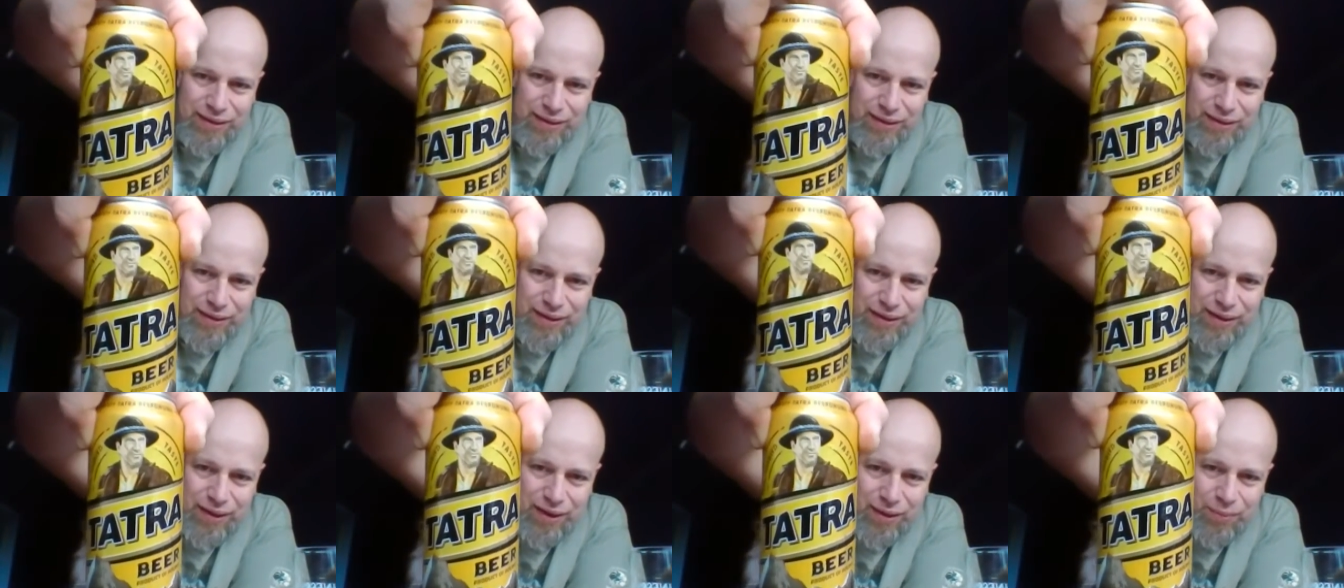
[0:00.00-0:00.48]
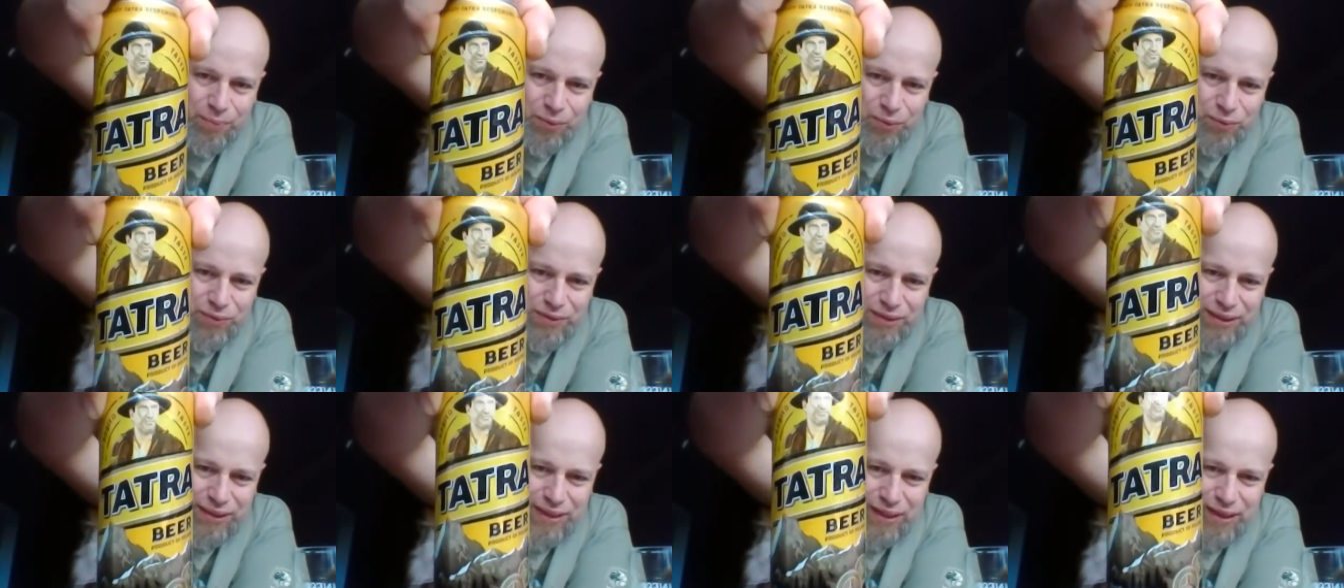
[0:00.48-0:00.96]
There you go,
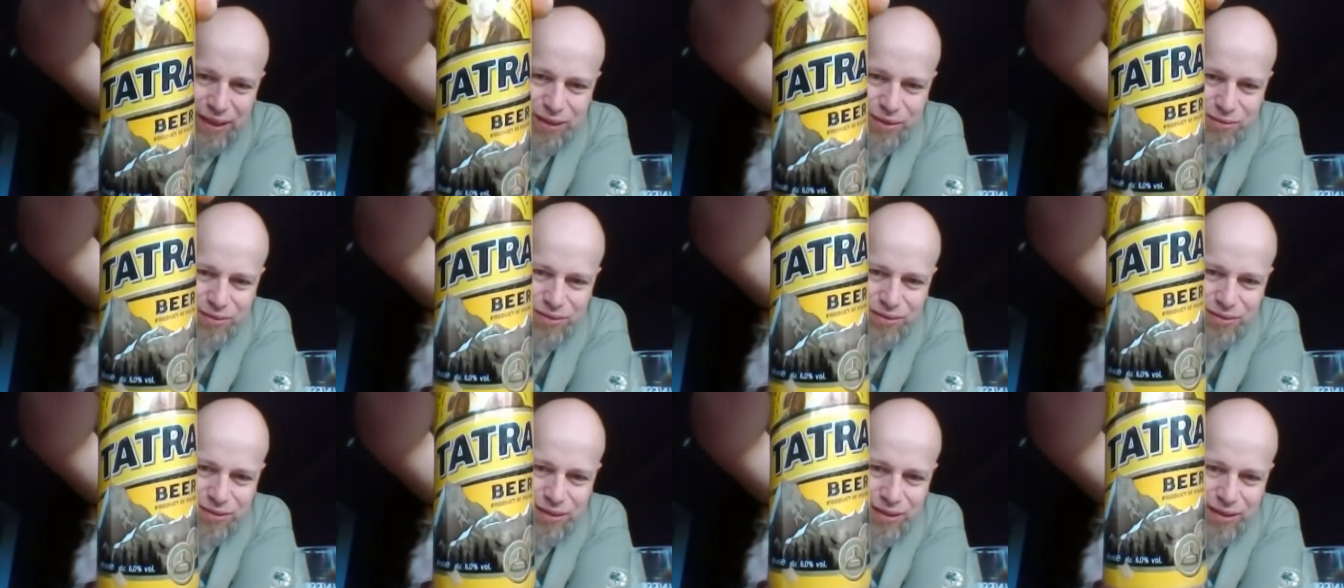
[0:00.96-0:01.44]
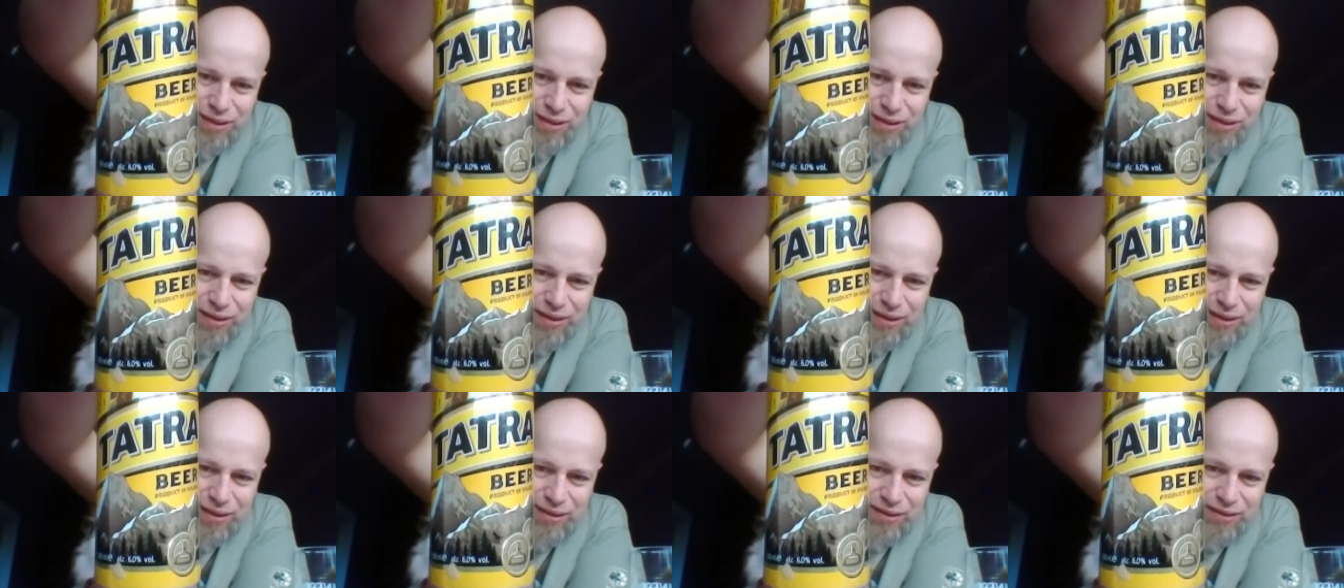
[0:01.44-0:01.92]
boys and girls.
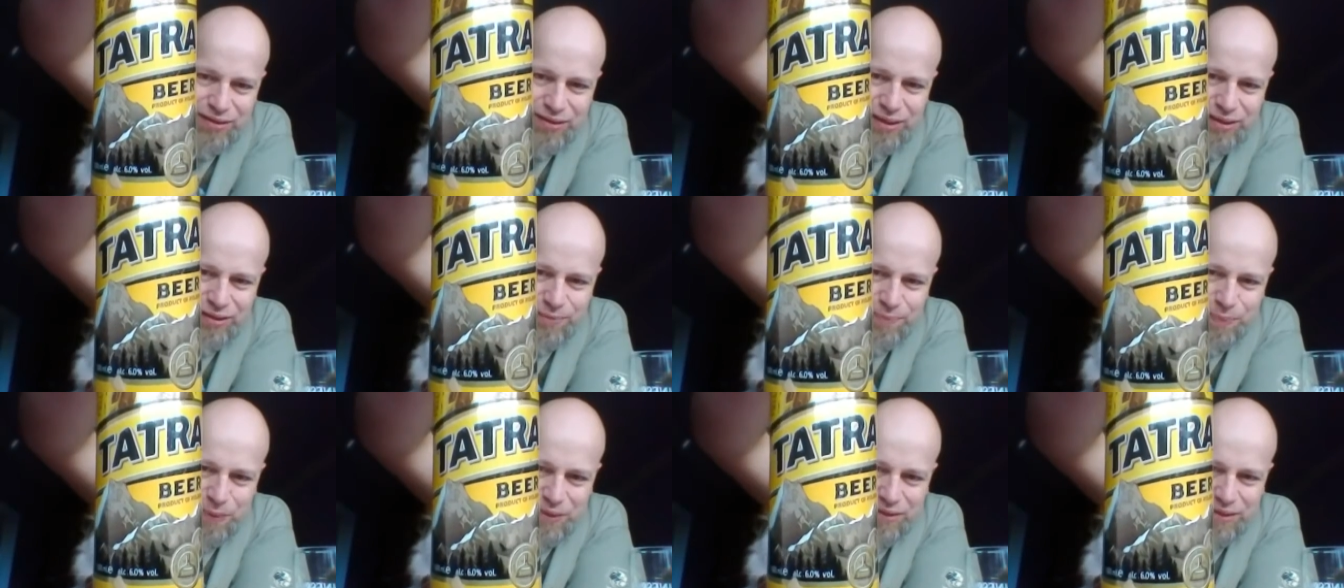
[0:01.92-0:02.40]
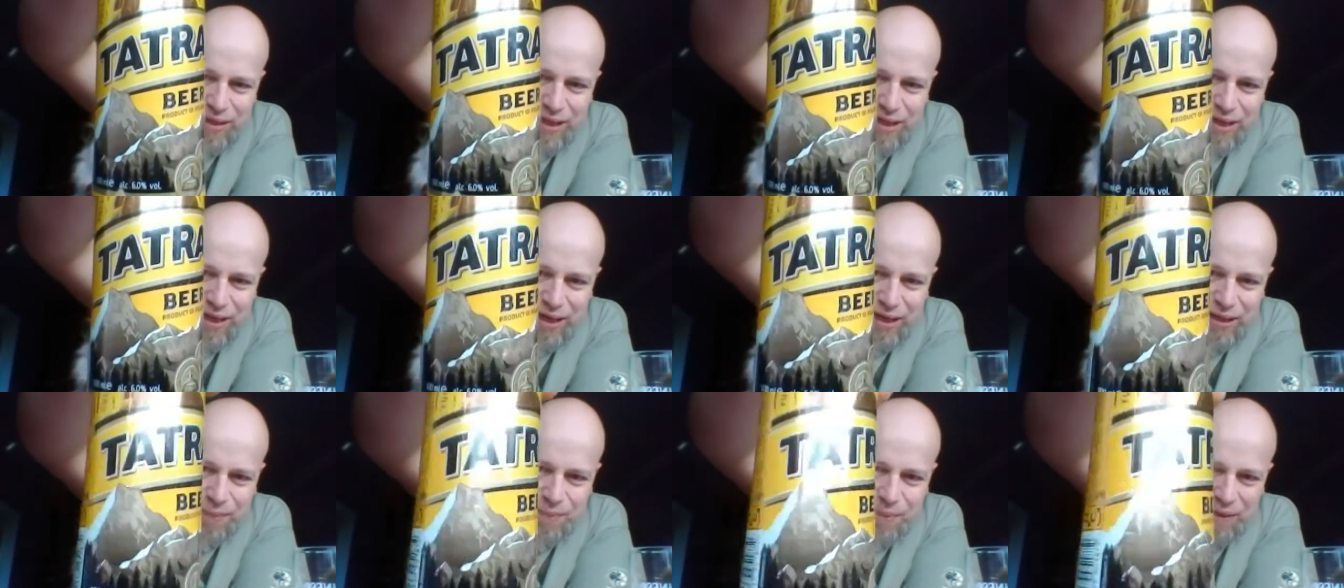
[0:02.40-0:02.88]
6%
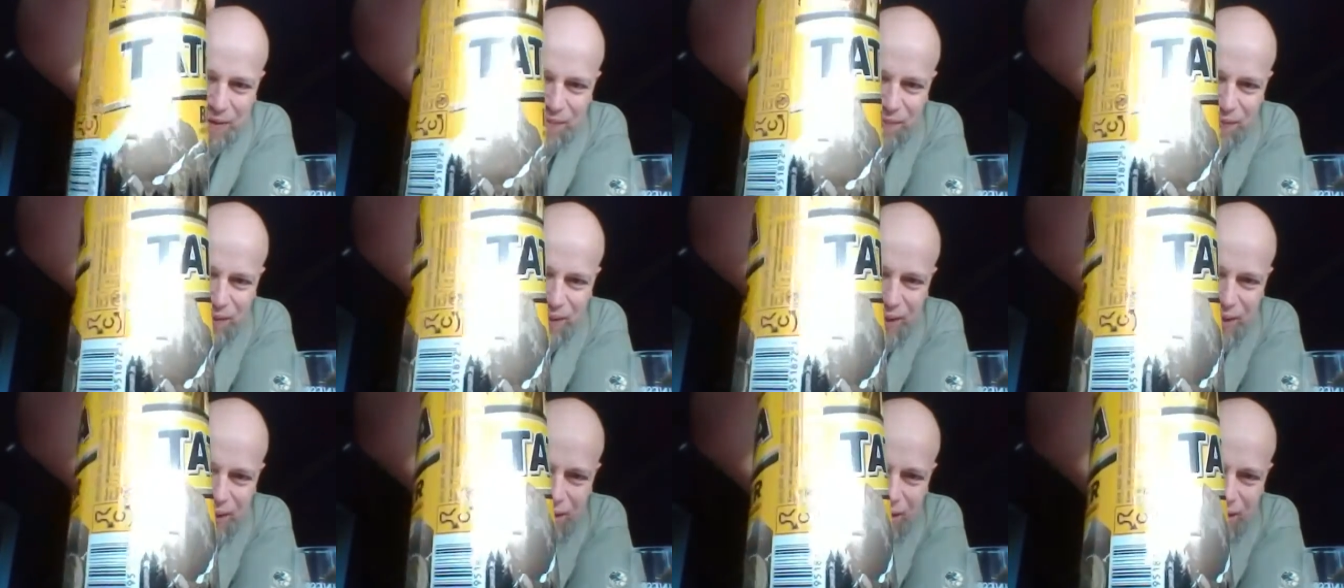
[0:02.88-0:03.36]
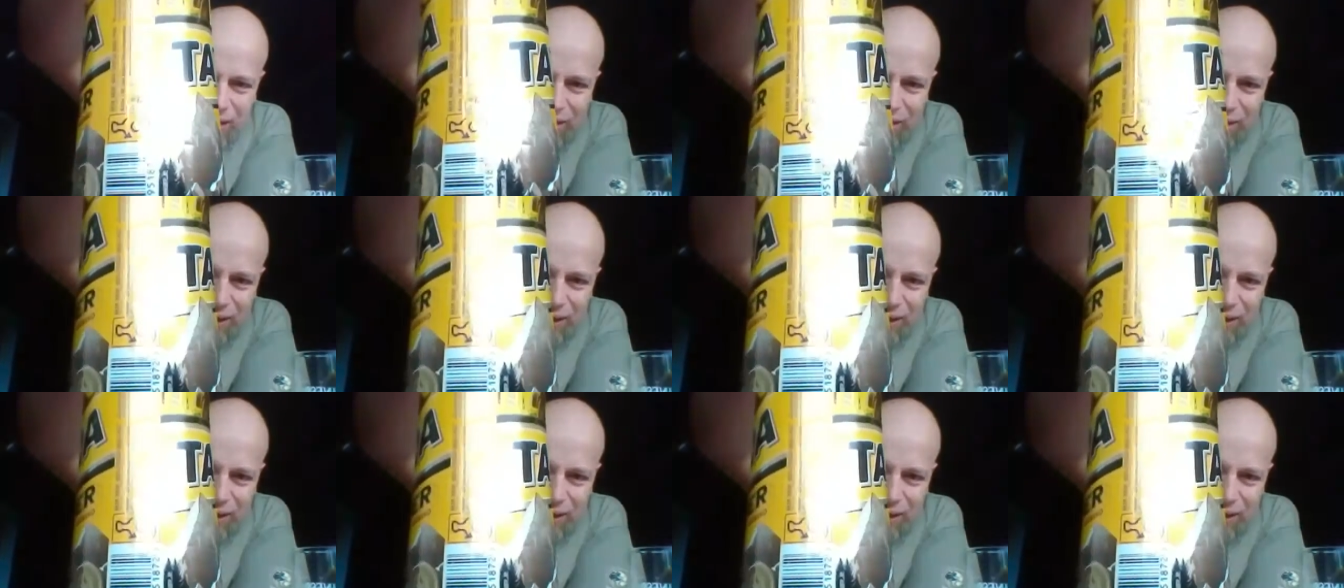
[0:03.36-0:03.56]
ABV.